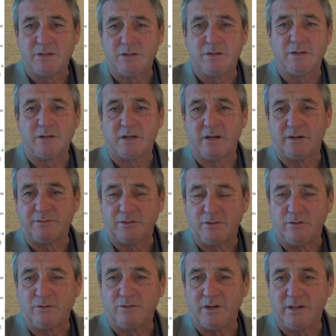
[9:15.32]
to the
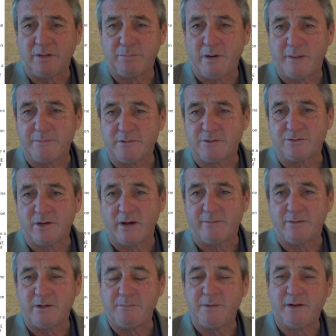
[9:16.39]
Constitution and to popular
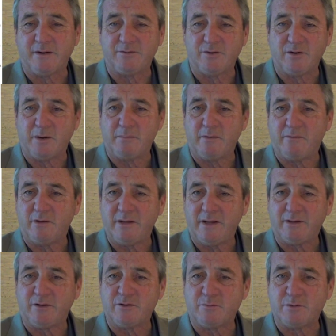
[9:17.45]
sovereignty, because the number of
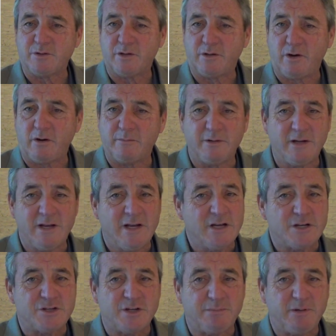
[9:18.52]
electors was determined
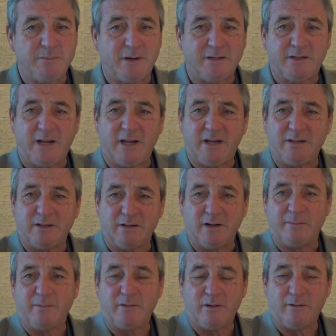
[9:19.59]
simply by taking the
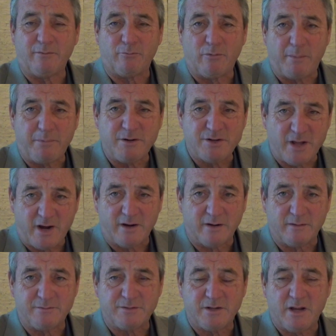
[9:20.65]
number of
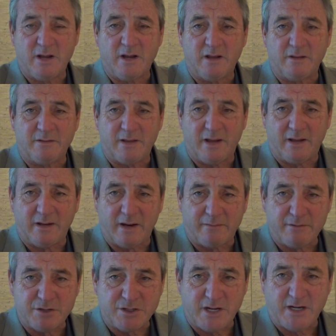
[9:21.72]
representatives that
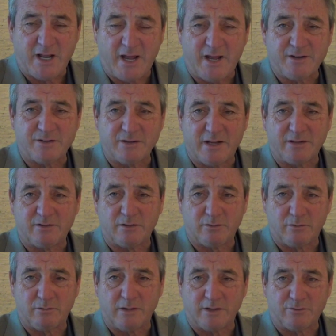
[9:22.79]
every state has, and
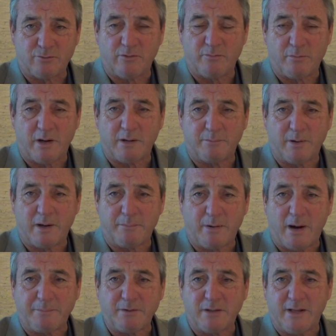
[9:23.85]
that's driven by
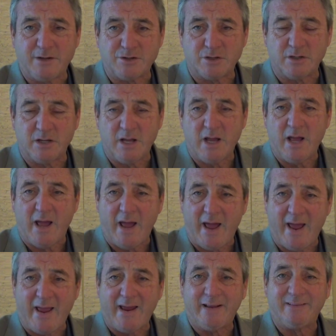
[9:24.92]
population,
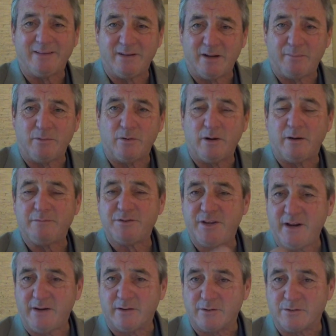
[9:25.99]
and the number of
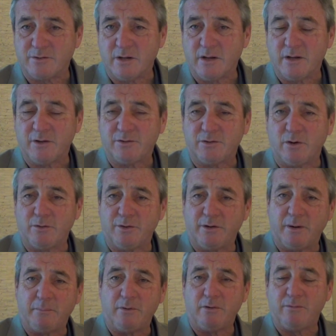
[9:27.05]
senators. So the
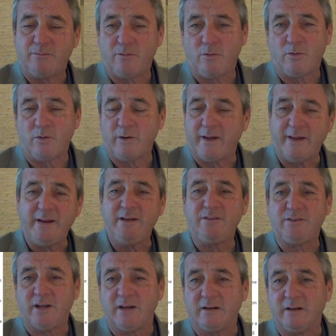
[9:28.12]
number for any
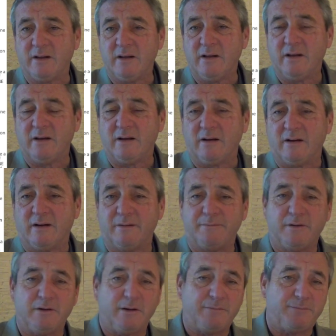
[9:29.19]
state,
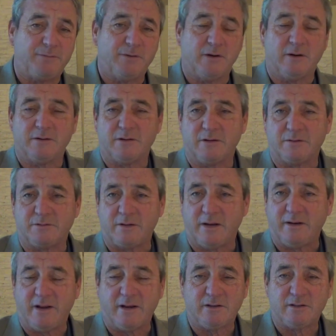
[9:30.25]
if a
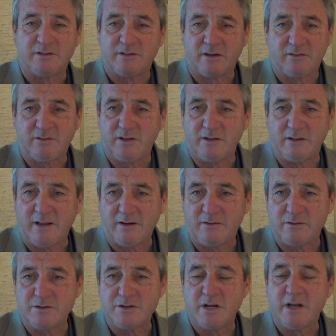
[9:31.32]
state has 60
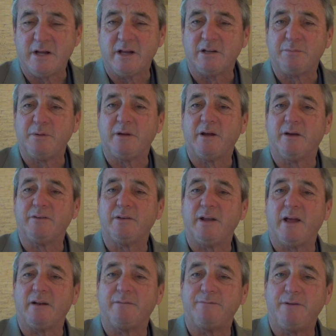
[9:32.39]
electors, it's because it
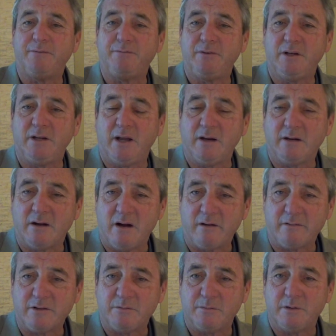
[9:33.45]
had 58
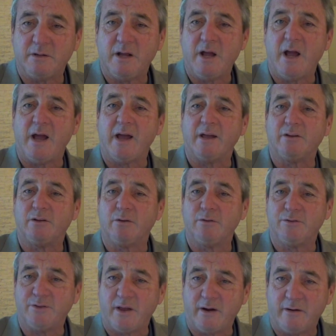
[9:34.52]
congressmen and 2
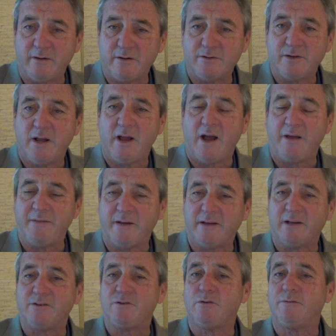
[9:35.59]
senators, and that
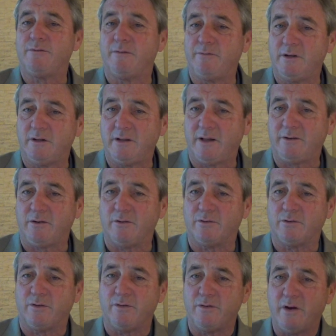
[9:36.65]
gets you 50 electors.
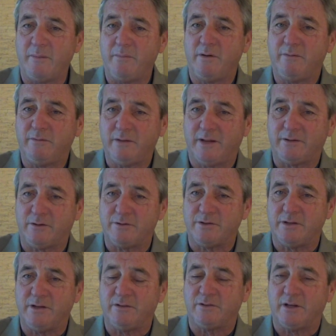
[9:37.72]
So the number of electors
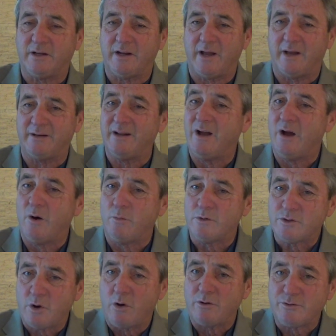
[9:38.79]
that each state had
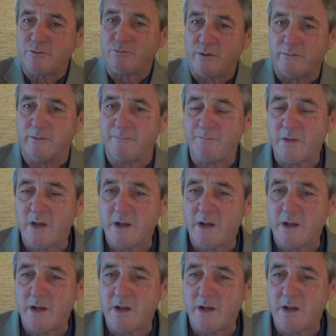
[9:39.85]
was also driven